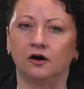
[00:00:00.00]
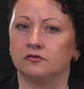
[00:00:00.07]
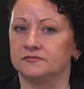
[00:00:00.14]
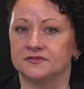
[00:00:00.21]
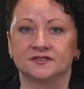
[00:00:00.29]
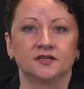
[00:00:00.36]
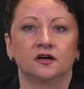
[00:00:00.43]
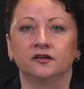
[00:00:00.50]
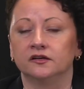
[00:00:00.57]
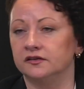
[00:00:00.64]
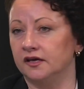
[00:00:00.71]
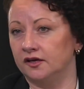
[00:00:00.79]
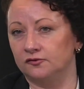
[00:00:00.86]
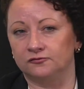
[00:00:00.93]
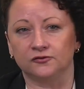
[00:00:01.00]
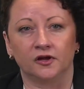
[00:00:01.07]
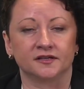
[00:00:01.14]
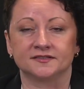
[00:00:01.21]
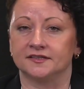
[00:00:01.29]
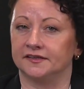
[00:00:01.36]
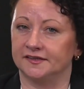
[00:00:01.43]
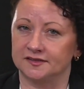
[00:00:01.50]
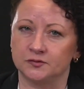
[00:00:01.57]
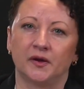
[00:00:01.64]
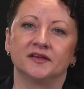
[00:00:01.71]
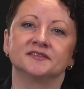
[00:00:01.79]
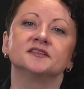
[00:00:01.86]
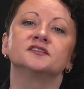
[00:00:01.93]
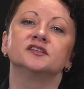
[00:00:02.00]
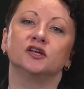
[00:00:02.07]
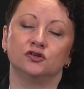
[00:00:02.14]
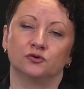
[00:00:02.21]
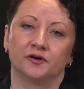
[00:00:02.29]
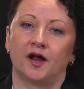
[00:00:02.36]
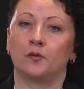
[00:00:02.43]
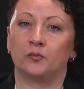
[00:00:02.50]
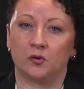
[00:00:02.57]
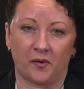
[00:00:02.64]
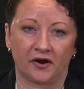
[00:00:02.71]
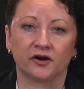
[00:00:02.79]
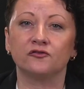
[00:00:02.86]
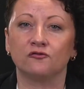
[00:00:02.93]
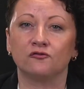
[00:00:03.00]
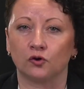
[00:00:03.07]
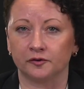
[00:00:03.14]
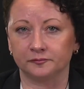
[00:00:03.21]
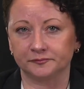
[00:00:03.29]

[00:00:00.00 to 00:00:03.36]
sudden influx in expenses that you're not prepared for.